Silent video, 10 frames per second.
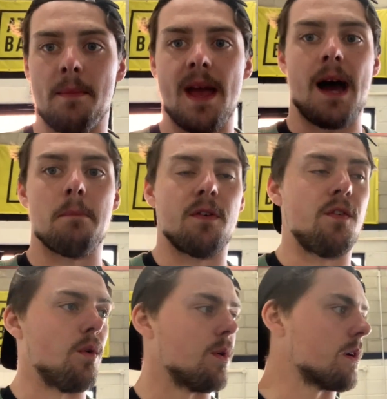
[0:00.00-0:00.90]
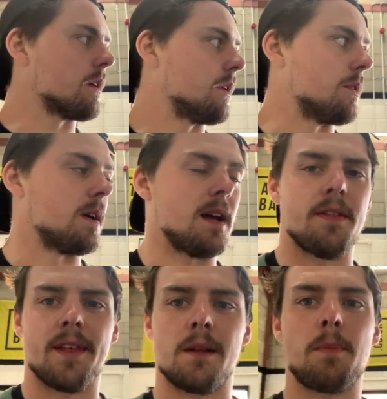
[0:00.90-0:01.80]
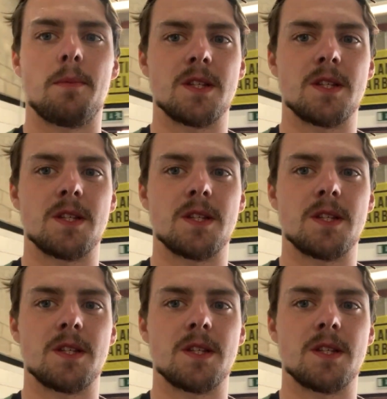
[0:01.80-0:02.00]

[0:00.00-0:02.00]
we had before. You know, I think probably the